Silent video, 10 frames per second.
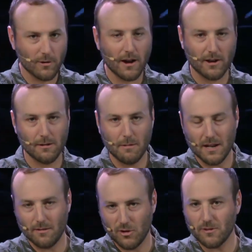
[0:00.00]
if you're not going to
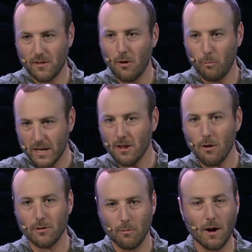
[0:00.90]
admit it, just know we
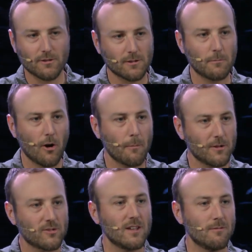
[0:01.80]
know you watch some
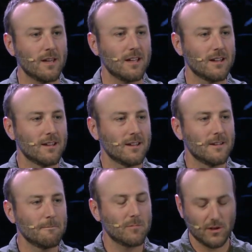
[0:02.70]
garbage TV.
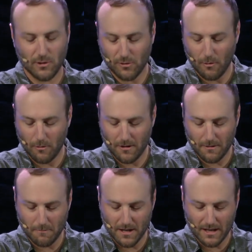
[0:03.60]
You just don't want to
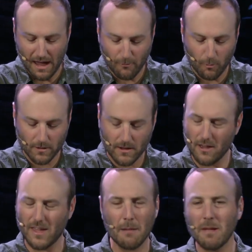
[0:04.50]
admit it. Everyone
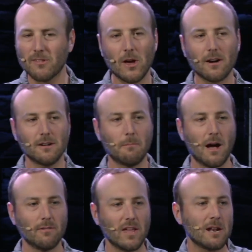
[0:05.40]
does. I'm not talking
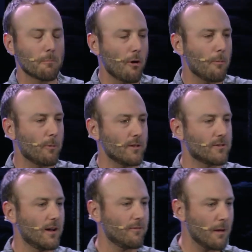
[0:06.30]
about inappropriate
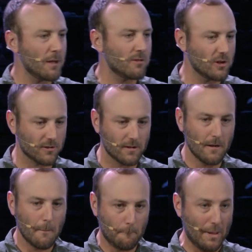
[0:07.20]
stuff, I mean just
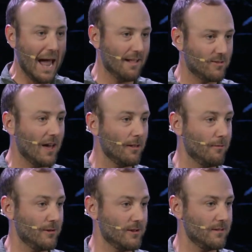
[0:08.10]
bad
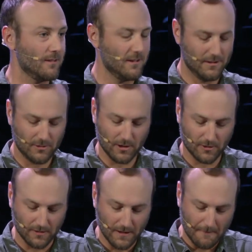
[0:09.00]
television.
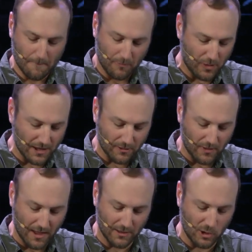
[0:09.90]
Just things
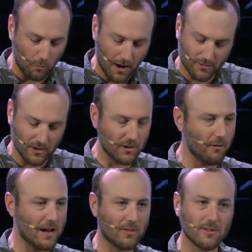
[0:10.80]
that you watch it and
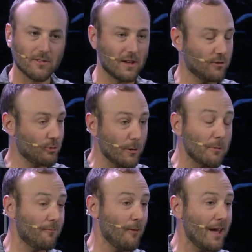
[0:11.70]
you're like, this is
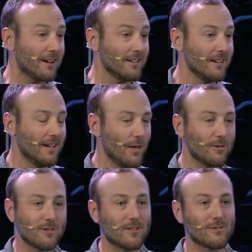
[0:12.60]
extremely fake.
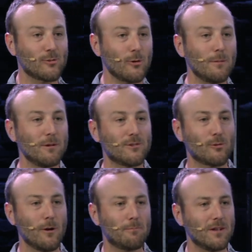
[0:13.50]
This is extremely
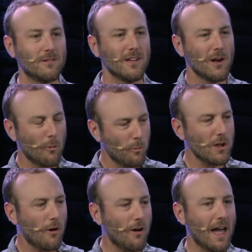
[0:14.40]
scripted.
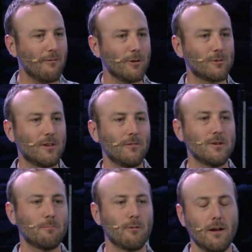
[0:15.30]
We all have those
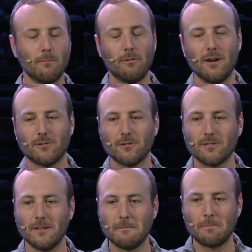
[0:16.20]
guilty
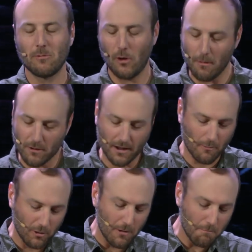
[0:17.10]
pleasures. So I'm gonna,
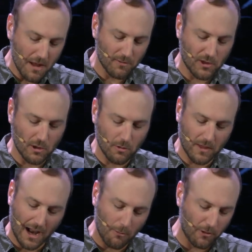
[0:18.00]
I want to admit to you
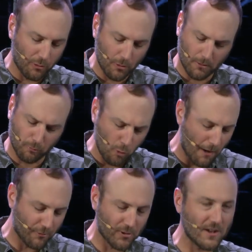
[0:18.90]
that I went through a
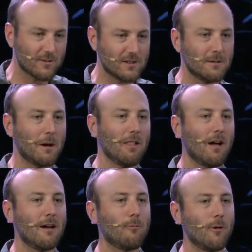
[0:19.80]
rough season in my
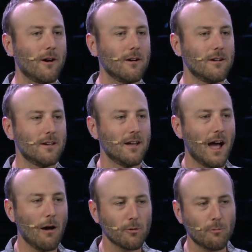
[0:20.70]
life where
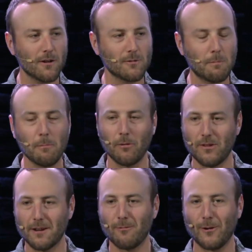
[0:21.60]
I was watching people
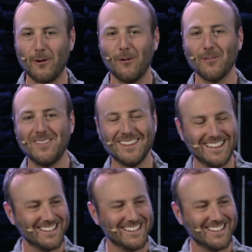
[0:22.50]
dig for gold.